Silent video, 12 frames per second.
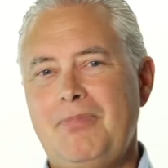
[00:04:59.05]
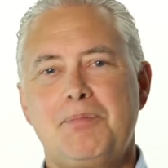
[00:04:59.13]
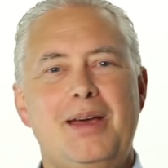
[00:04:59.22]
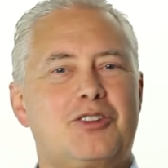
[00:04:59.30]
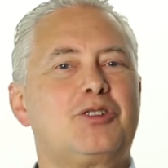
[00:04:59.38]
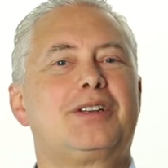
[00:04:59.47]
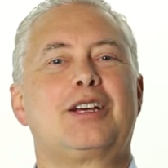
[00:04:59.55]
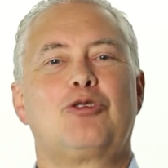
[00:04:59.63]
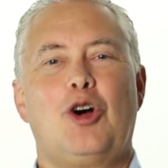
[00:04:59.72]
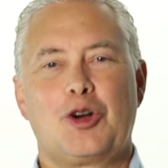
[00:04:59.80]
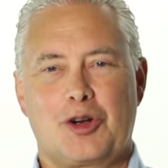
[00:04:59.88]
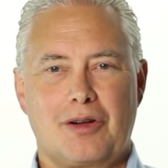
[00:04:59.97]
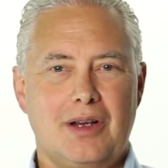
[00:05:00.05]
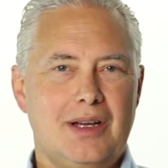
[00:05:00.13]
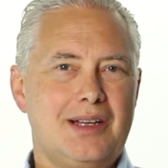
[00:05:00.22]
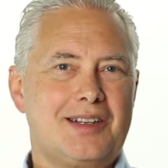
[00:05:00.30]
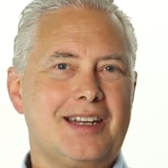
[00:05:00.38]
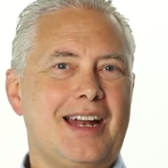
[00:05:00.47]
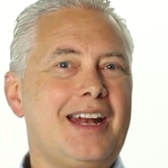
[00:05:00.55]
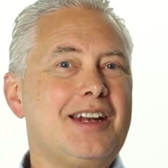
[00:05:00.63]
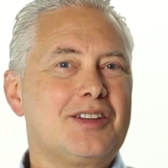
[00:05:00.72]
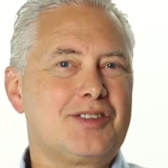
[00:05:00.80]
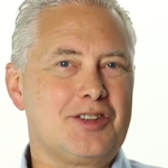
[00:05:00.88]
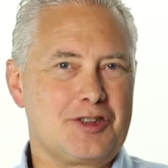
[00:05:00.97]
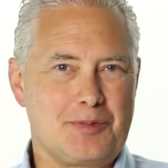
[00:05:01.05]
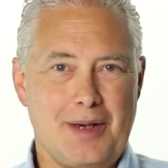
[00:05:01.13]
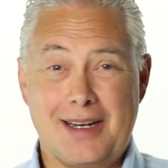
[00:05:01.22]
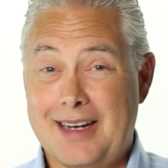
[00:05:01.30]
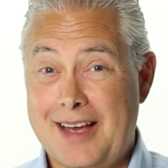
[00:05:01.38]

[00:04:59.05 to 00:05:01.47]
I mean, it's going to take longer to get any decision made